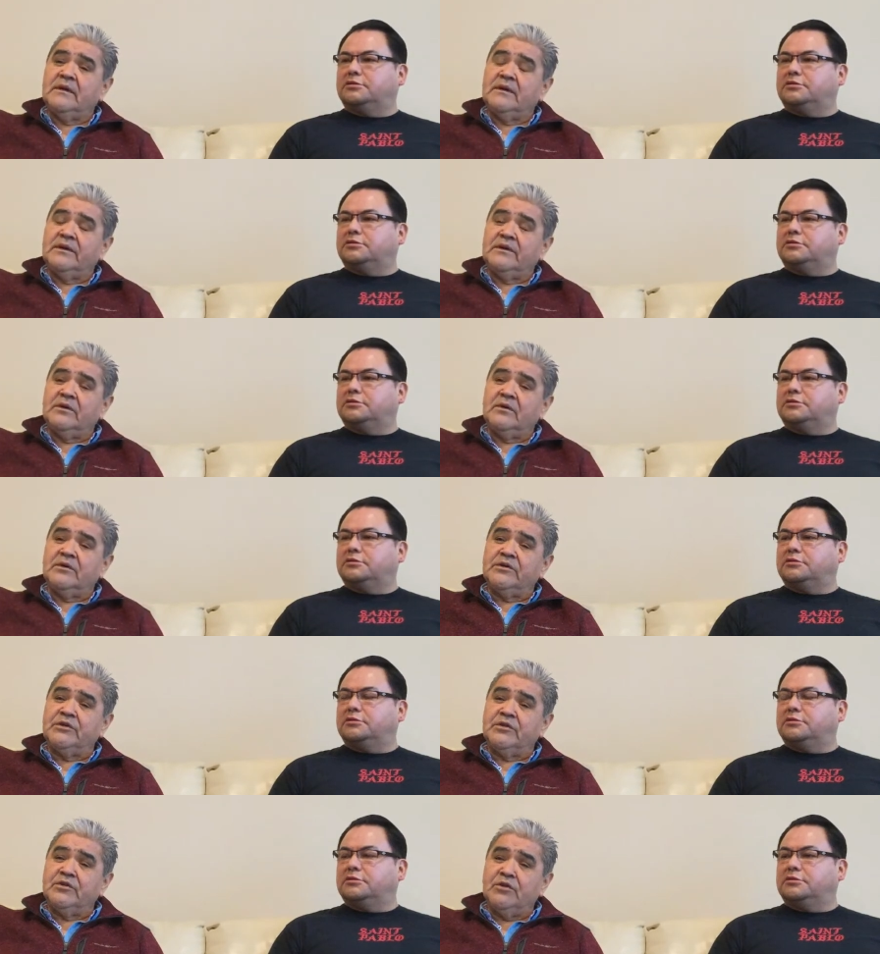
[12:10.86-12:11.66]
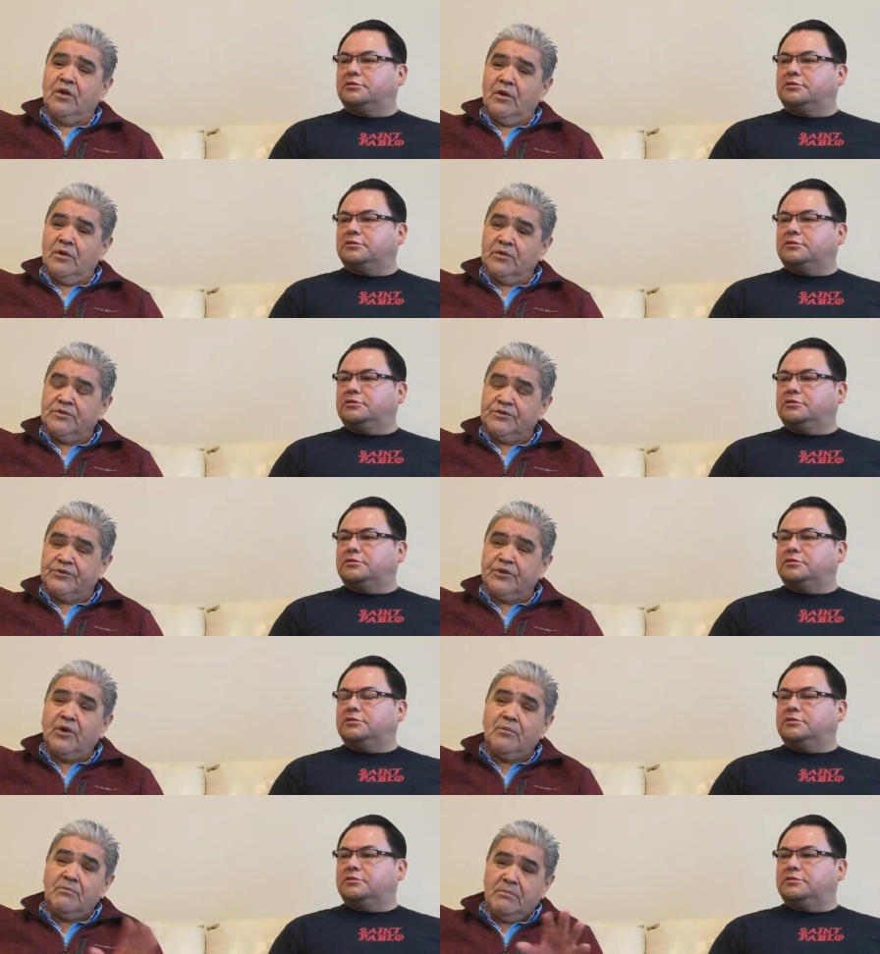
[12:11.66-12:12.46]
Speaker 1: you know you know
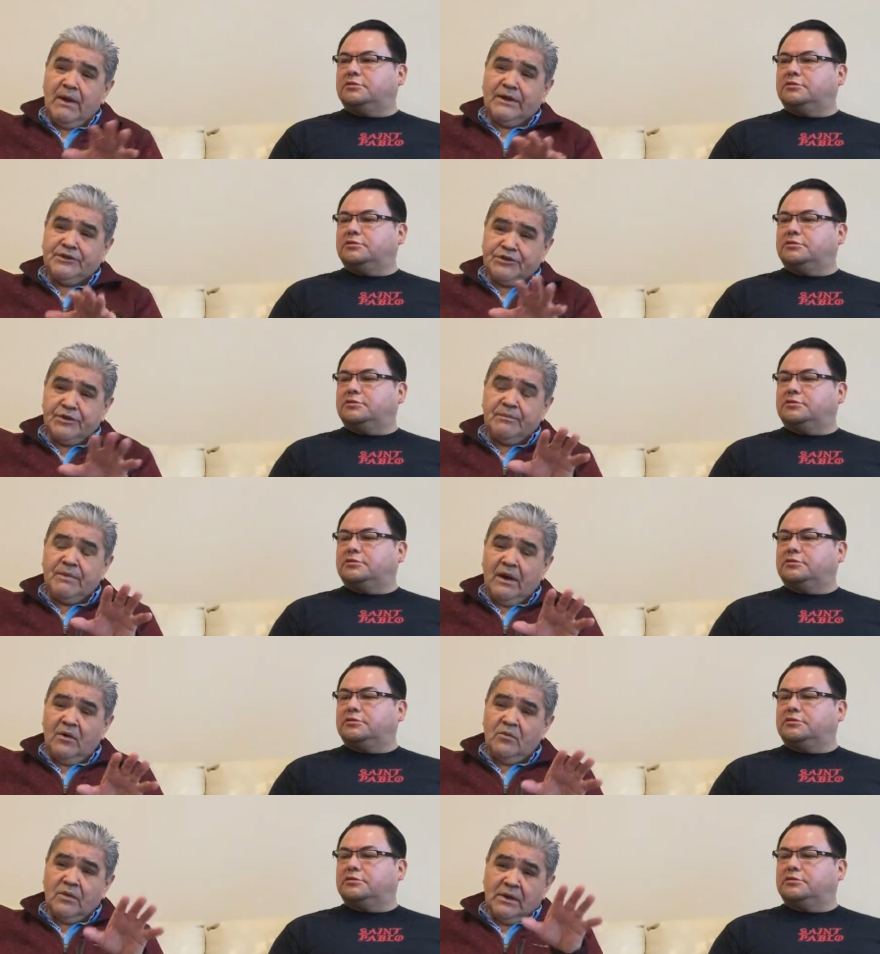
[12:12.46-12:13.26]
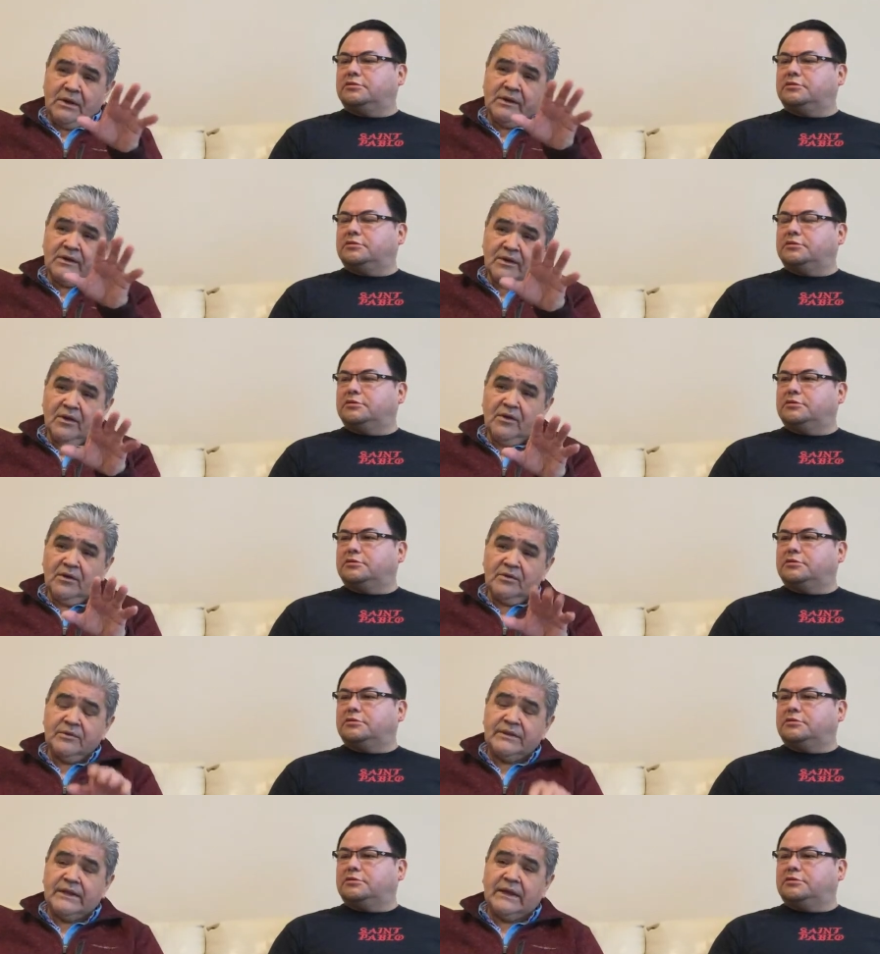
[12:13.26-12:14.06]
so much about where to
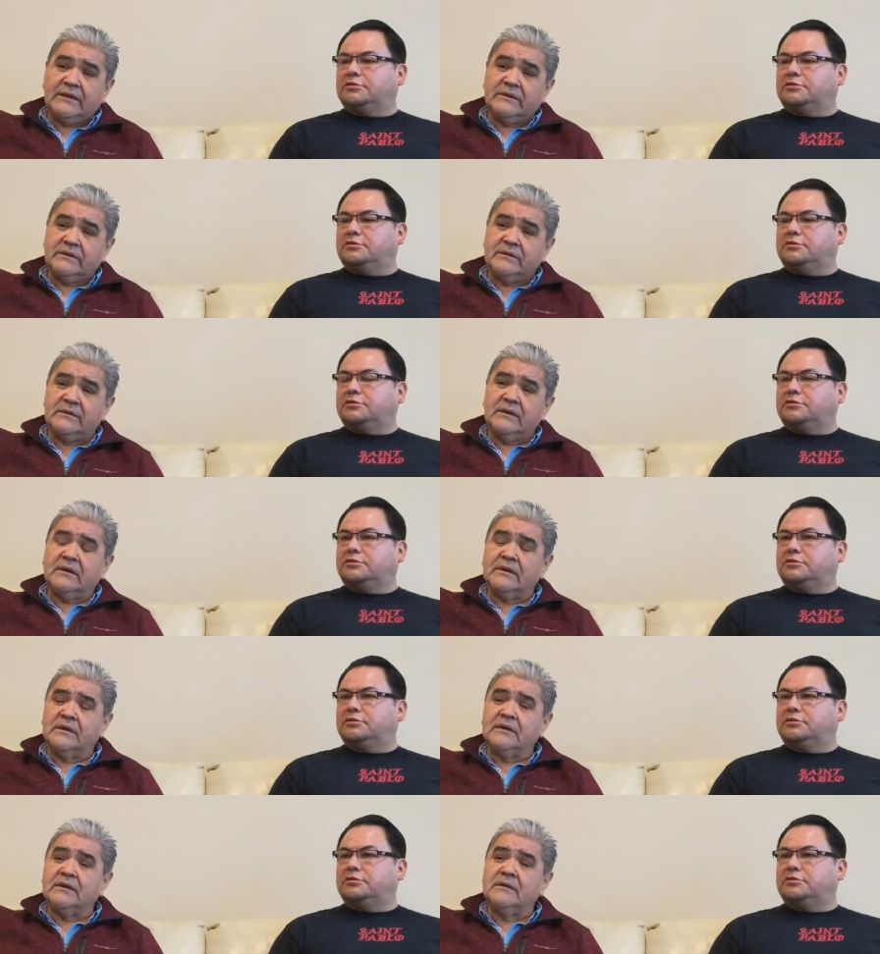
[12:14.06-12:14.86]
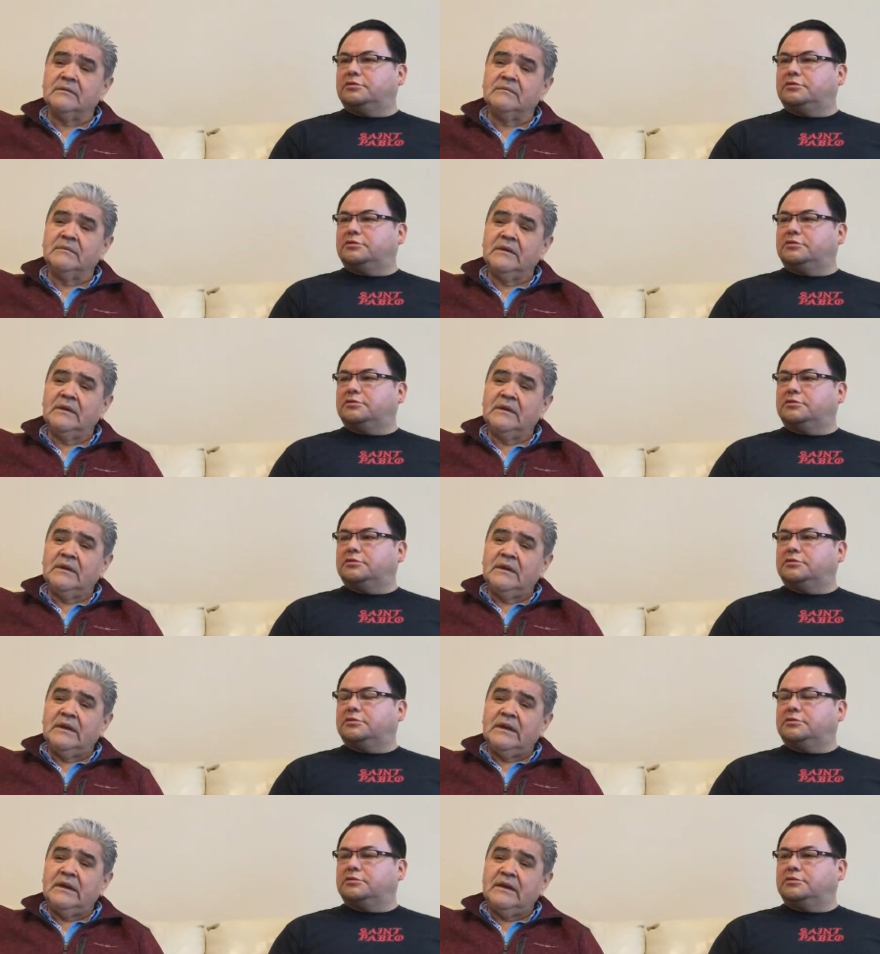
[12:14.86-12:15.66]
go that uh,
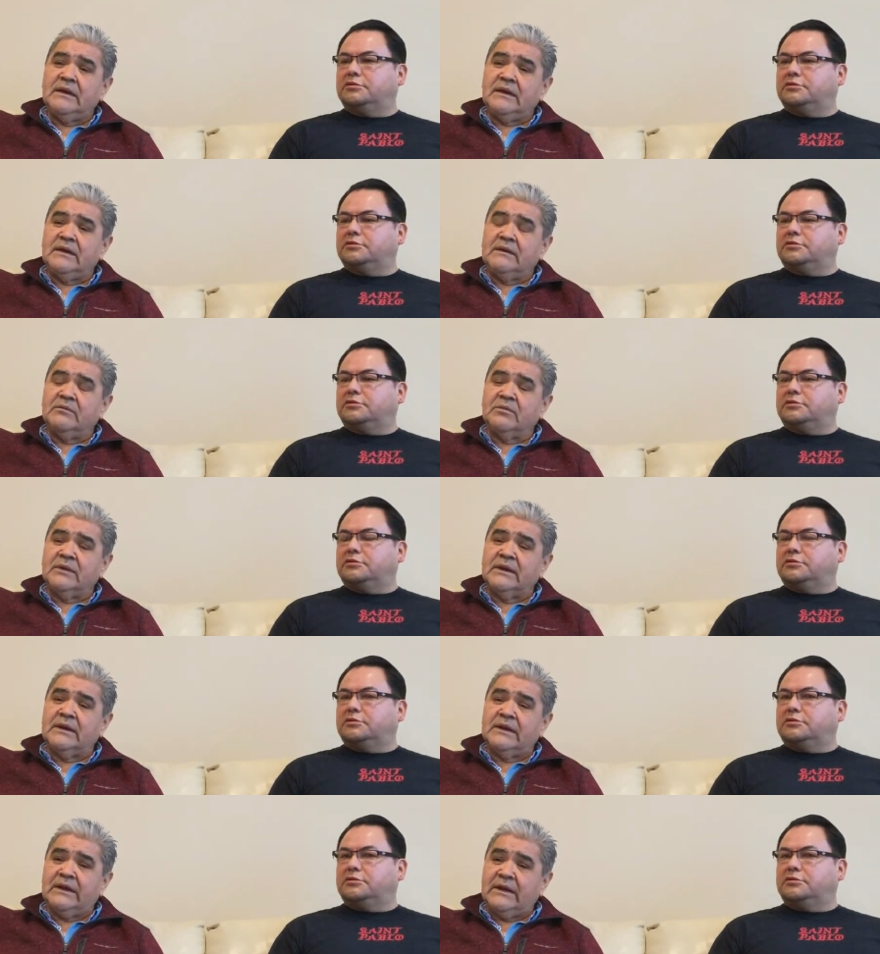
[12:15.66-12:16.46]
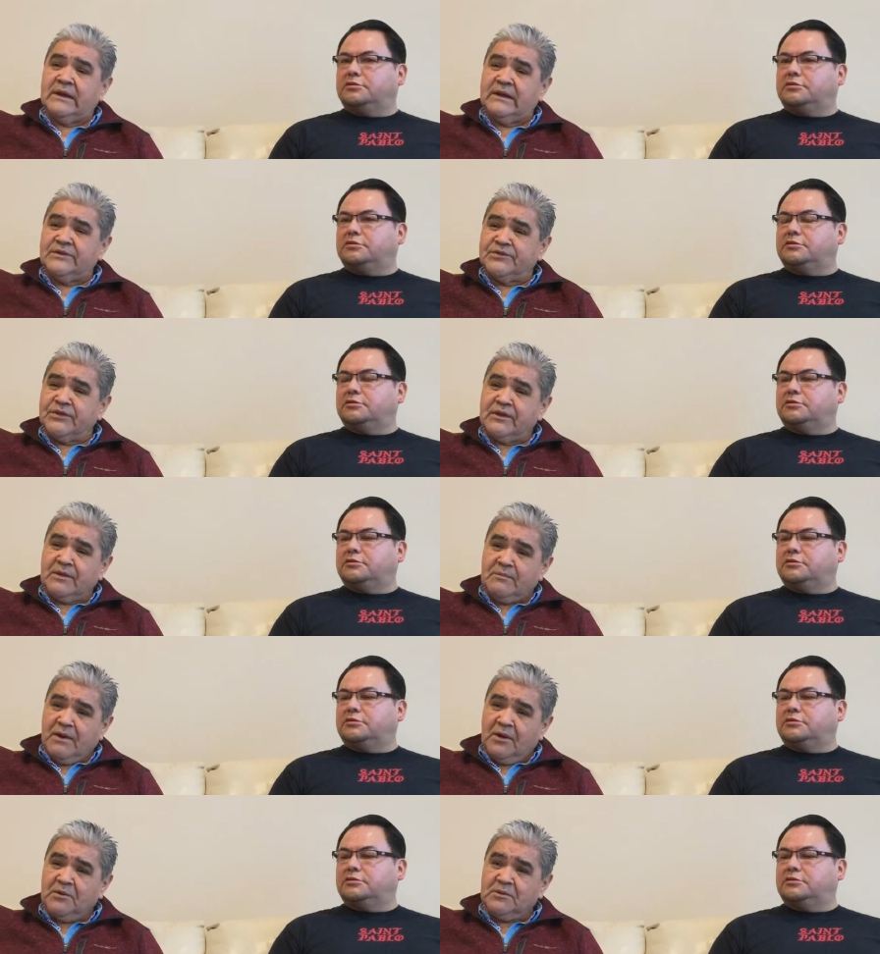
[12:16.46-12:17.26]
it really isn't
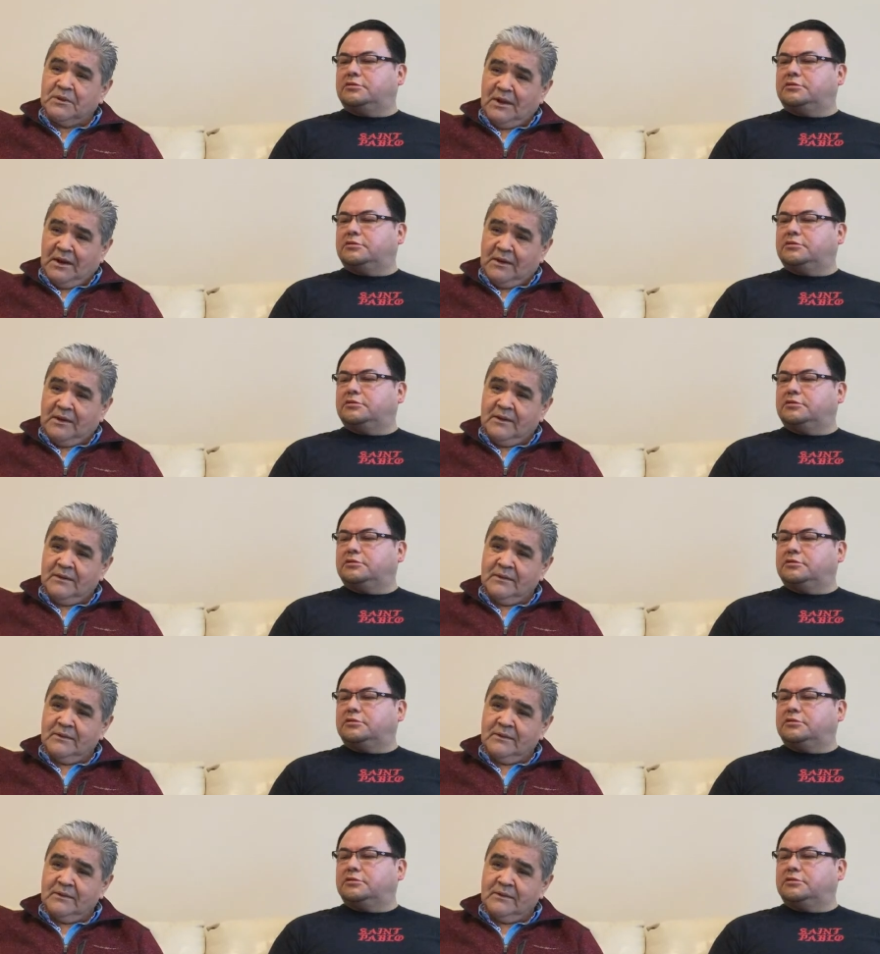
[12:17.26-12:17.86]
about luck